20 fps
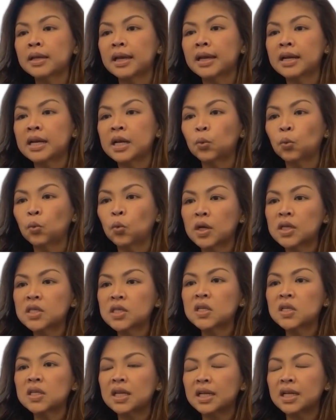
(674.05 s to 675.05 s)
And it
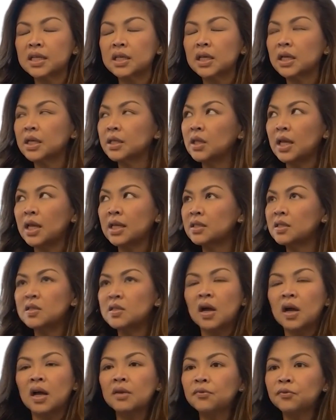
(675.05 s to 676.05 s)
wasn't, it's
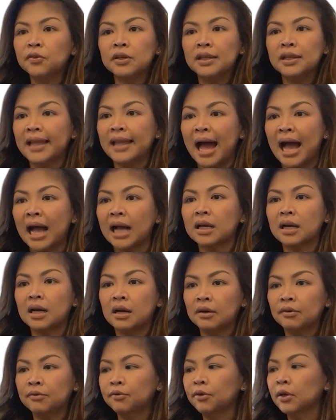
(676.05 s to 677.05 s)
not for lack
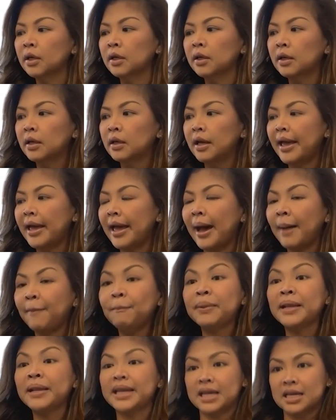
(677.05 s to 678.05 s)
of
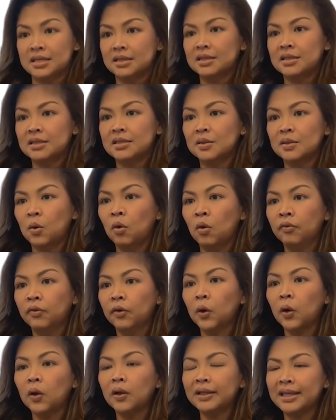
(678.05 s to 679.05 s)
applicants
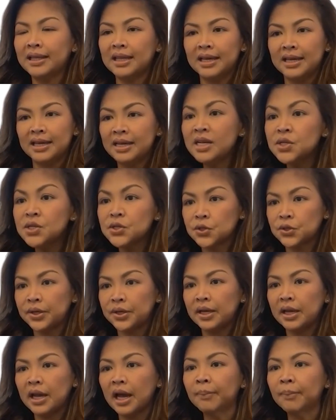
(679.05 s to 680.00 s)
overall in the industry.